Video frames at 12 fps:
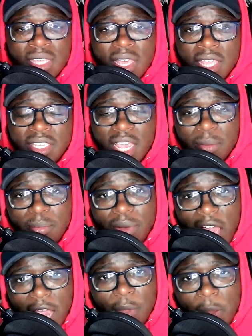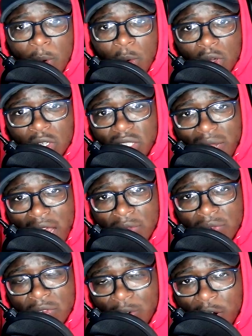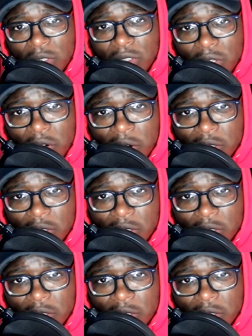yet black people were slaves for 400 years.